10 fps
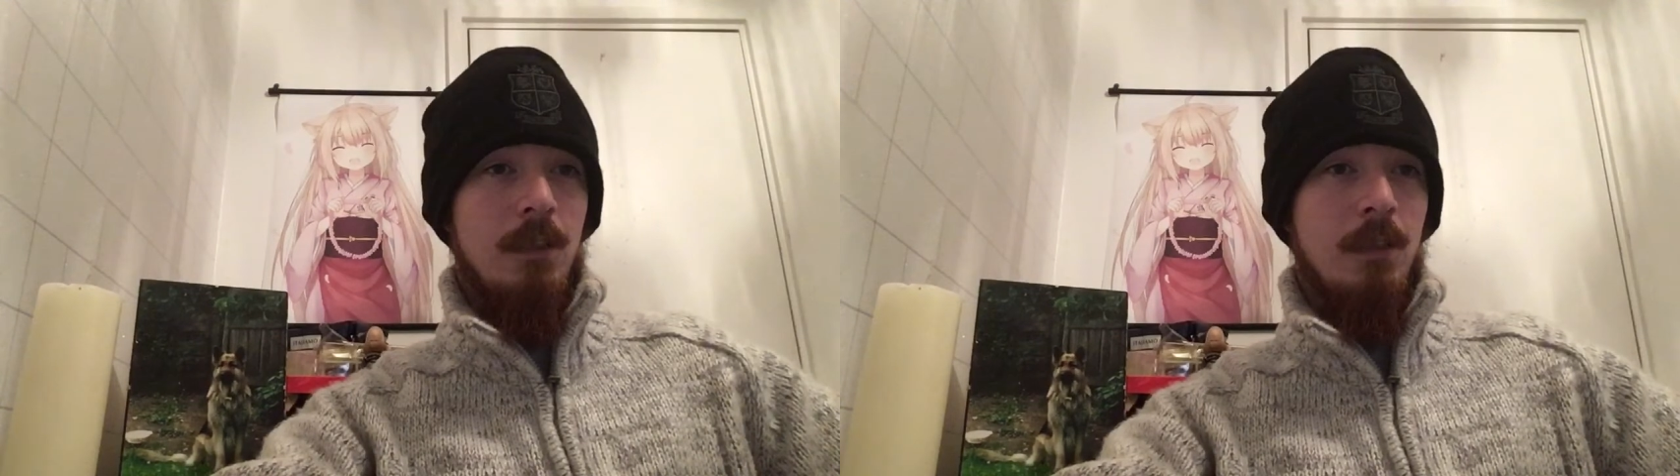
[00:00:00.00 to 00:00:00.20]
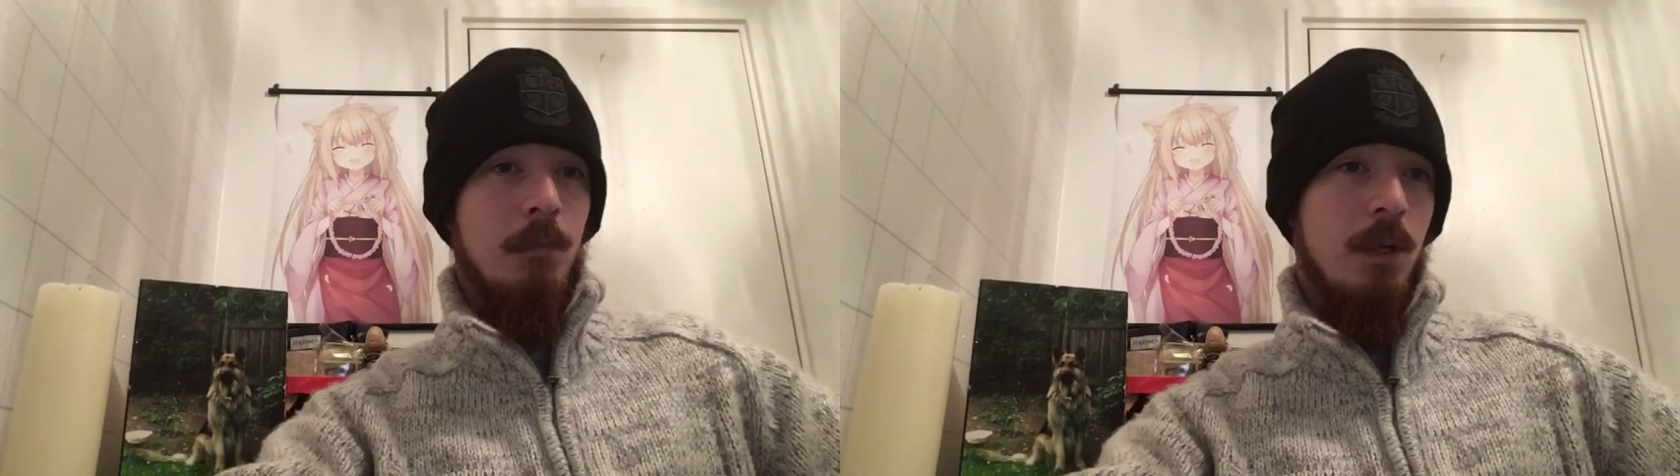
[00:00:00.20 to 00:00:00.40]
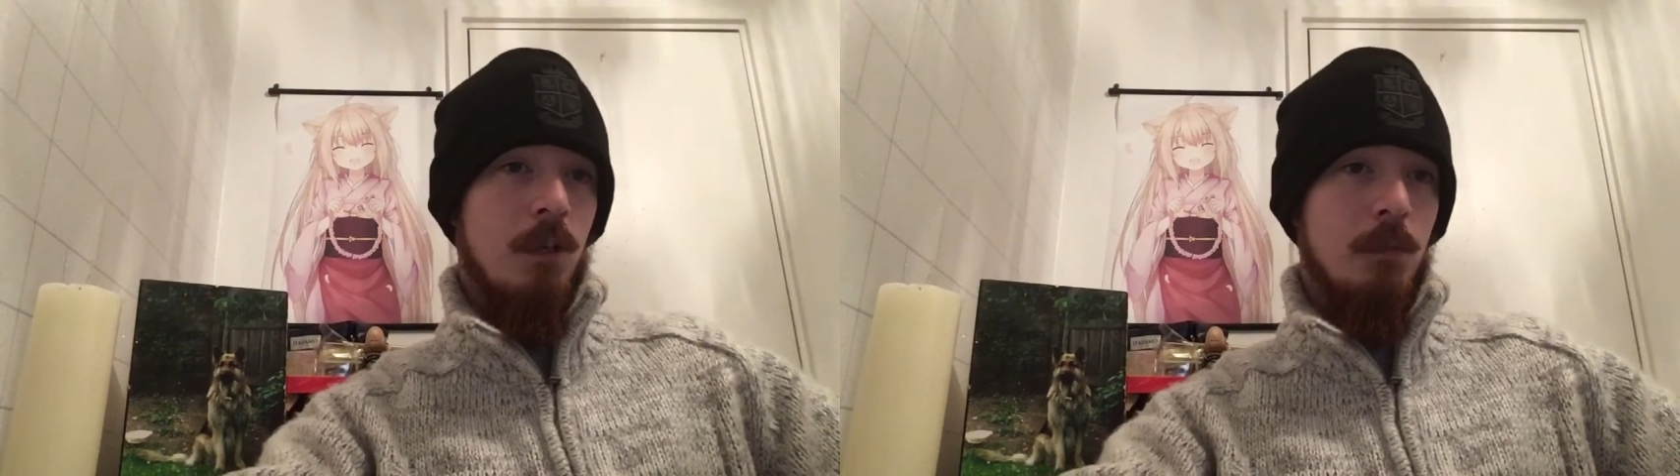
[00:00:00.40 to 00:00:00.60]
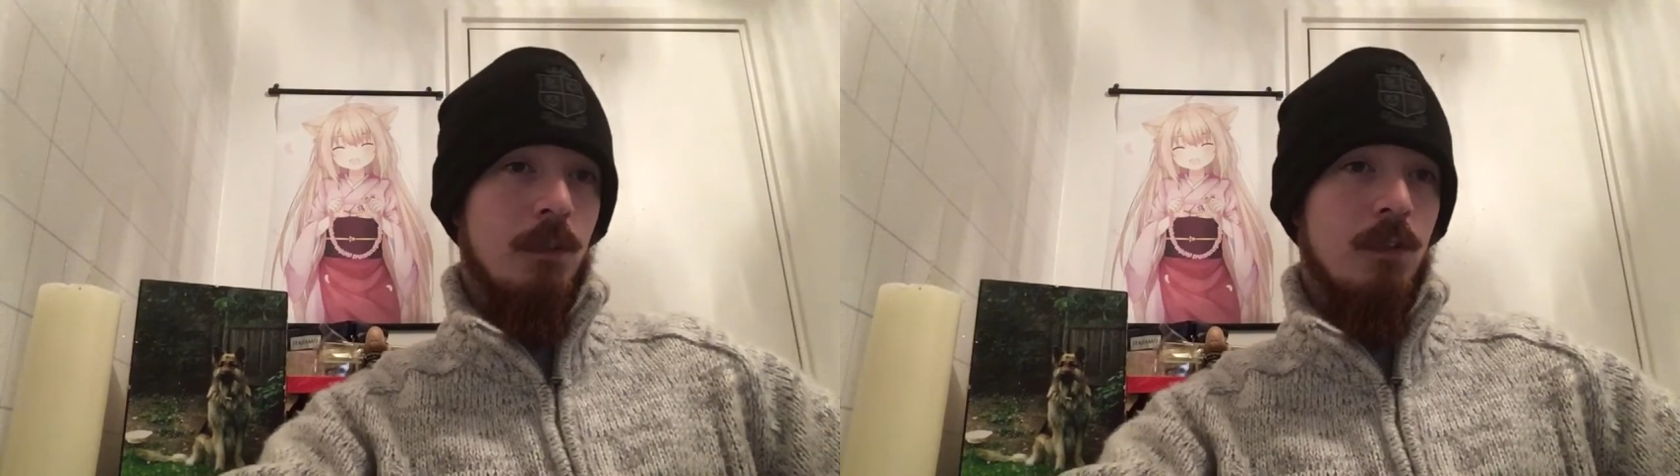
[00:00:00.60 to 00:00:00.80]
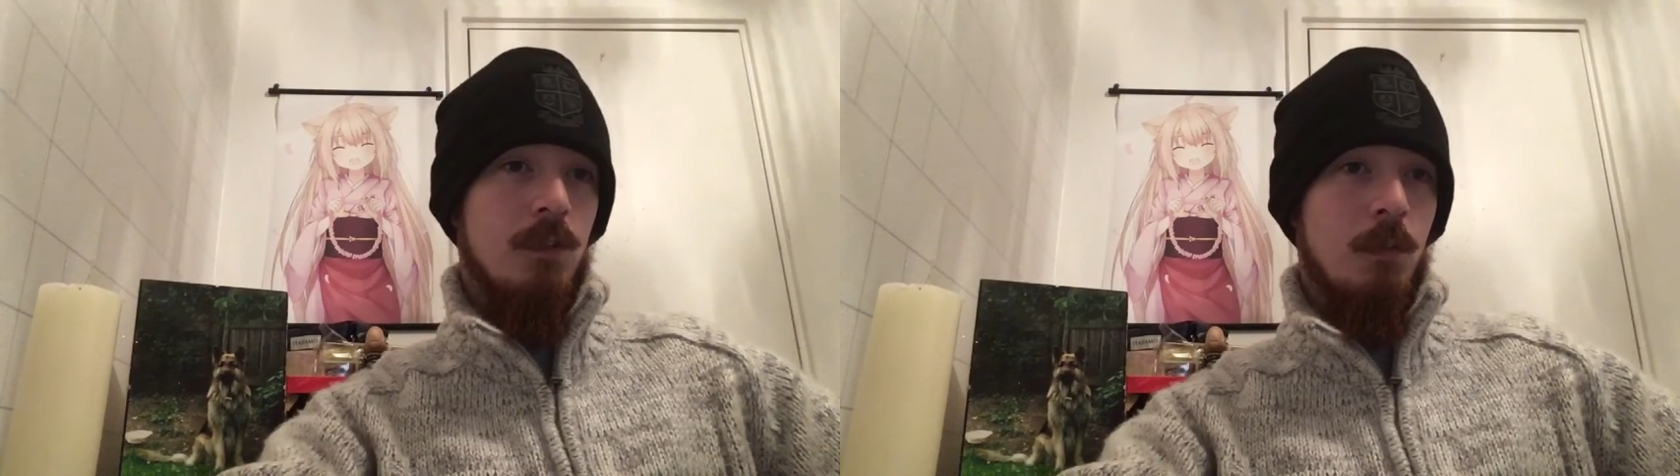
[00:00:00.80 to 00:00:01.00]
and
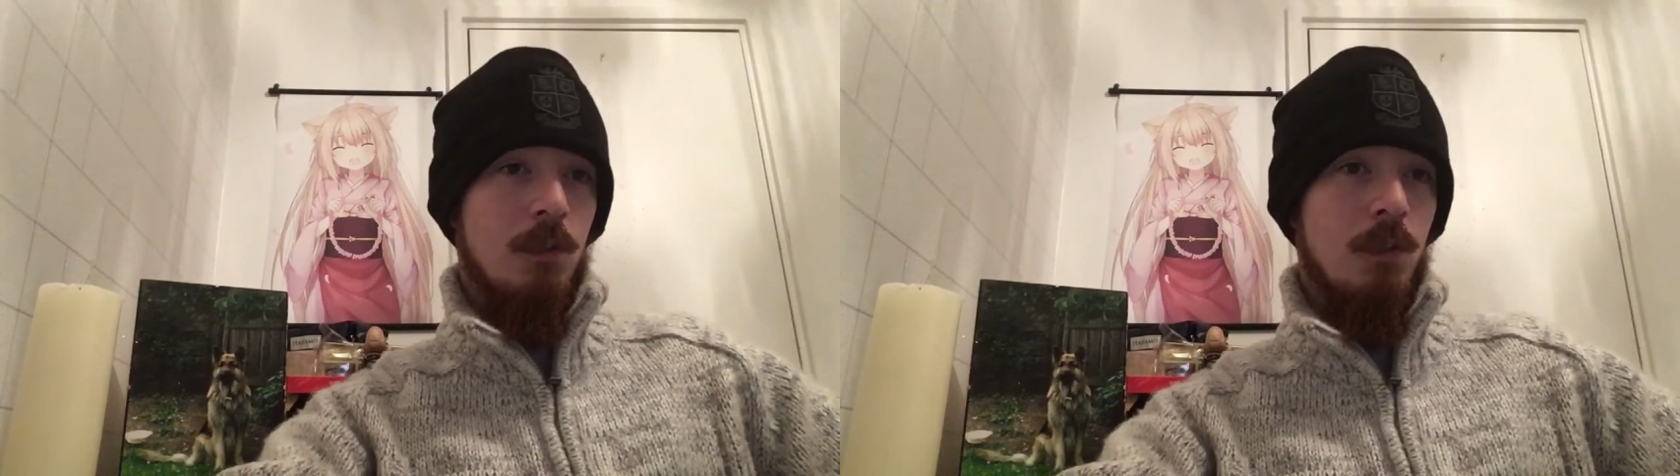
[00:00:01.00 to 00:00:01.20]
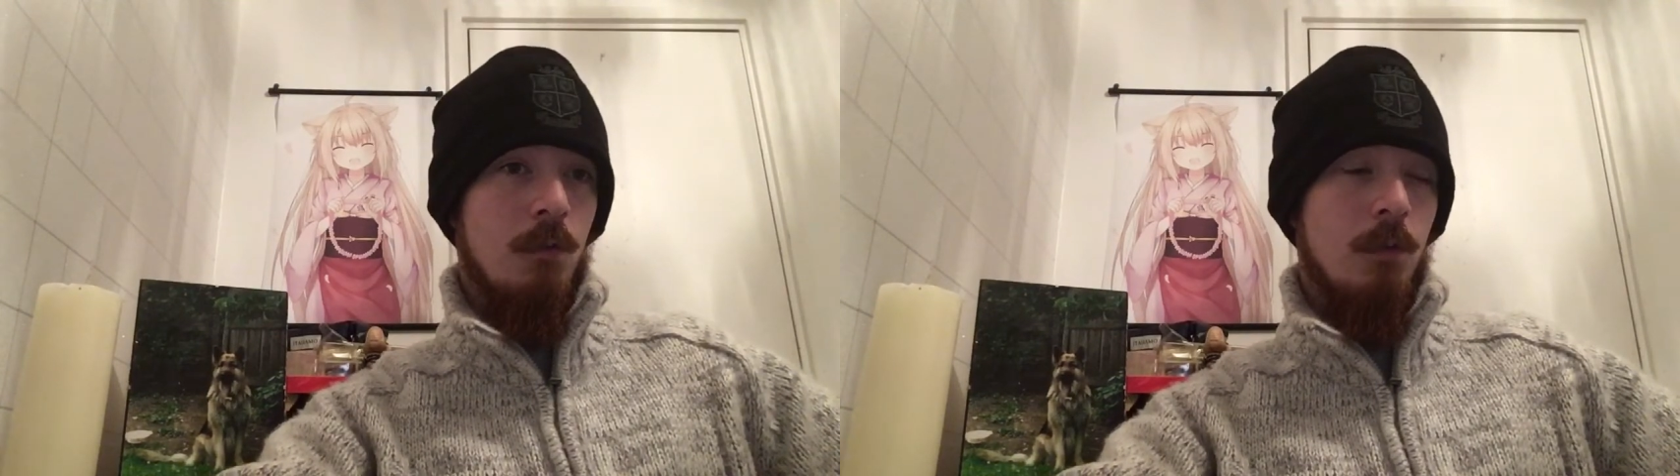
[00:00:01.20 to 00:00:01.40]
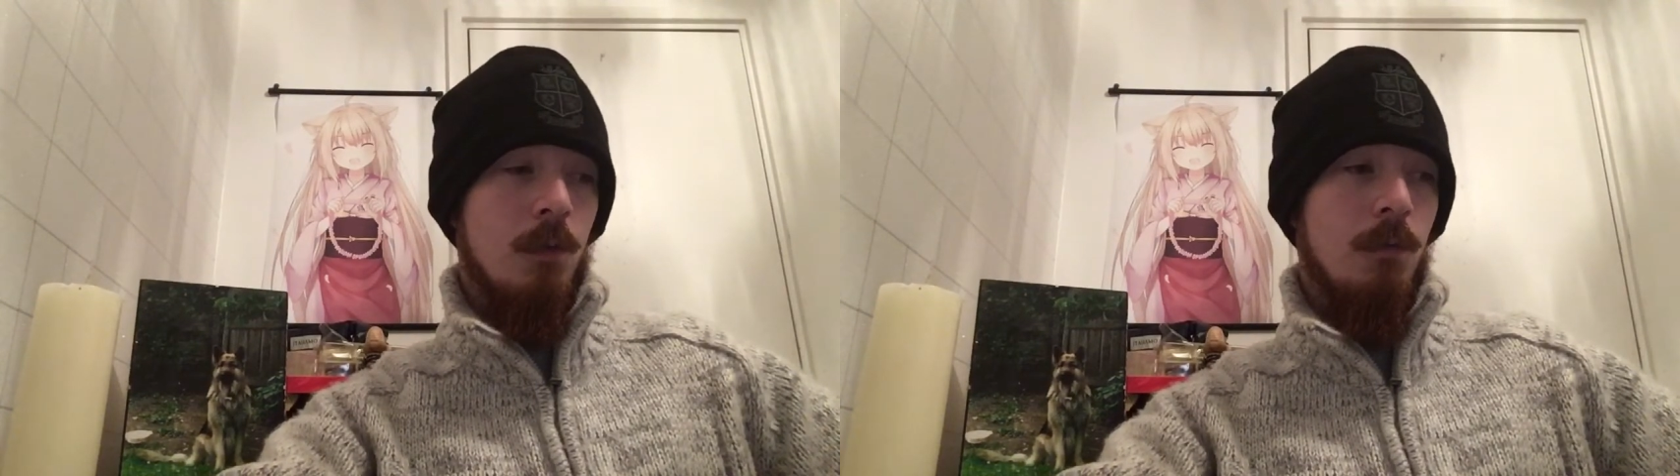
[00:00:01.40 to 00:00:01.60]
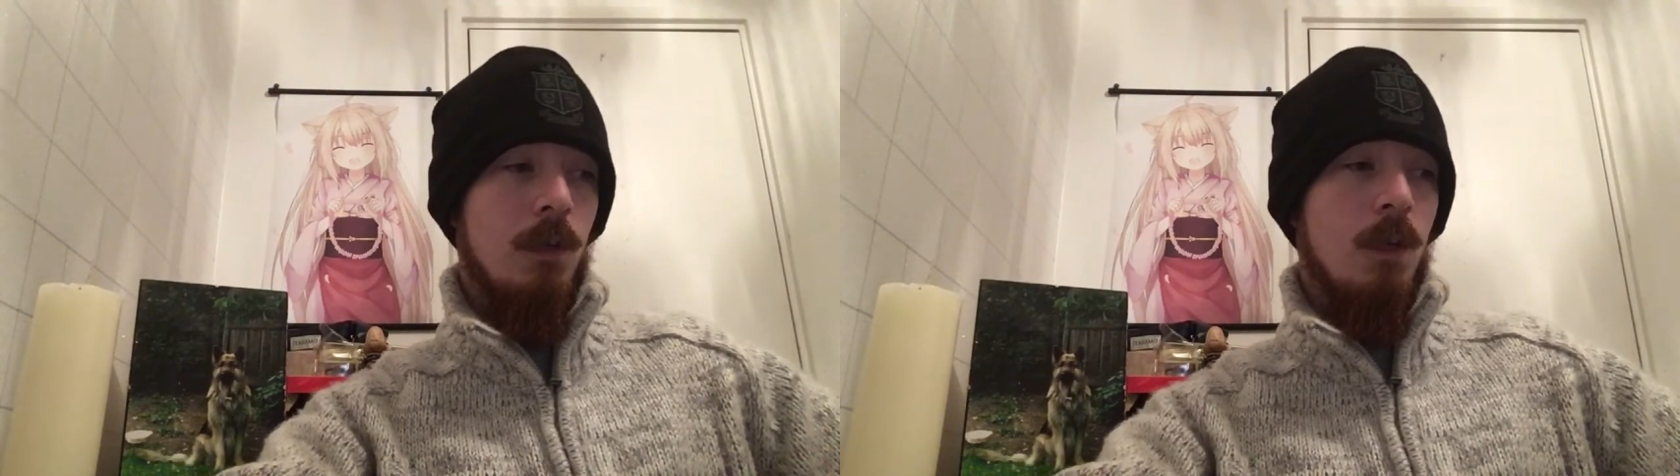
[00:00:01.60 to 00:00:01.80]
parchments and so on and so forth,